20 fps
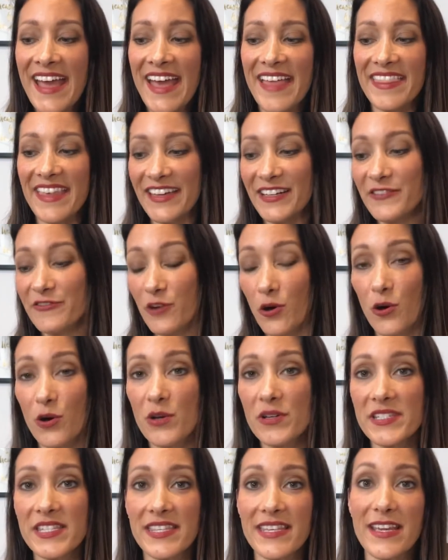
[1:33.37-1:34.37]
Then, of
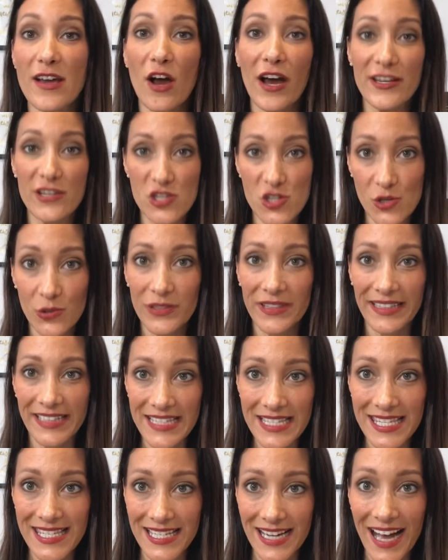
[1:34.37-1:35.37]
course, the I should
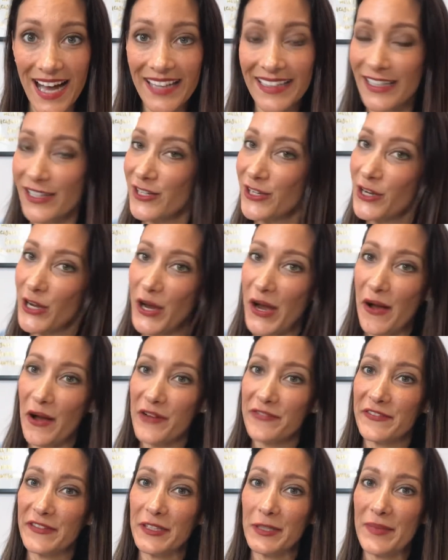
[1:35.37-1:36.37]
list start, and you know how I
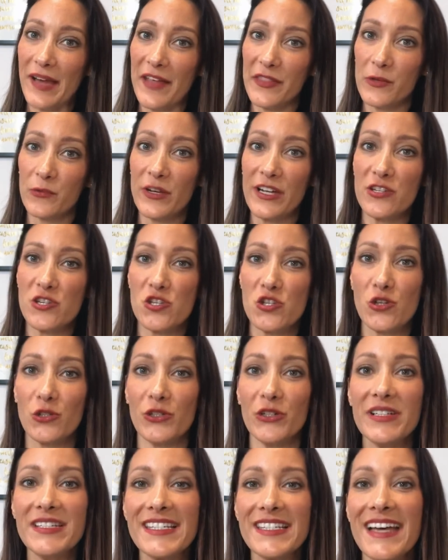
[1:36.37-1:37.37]
feel about the word
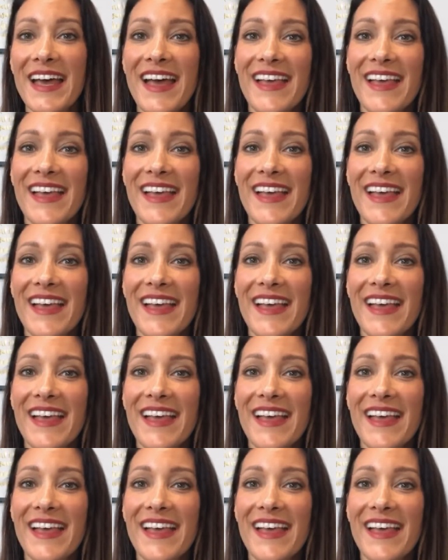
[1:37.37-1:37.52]
should.